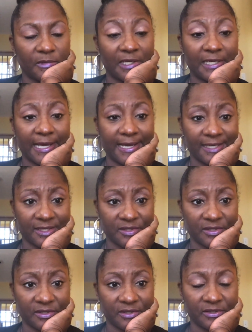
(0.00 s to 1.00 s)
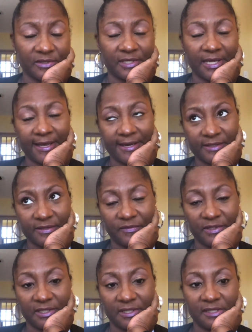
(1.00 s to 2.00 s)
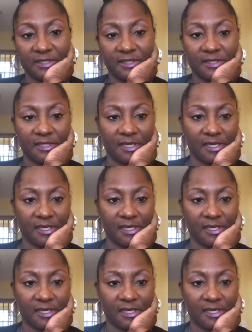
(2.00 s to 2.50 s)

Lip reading: an actor, an activist,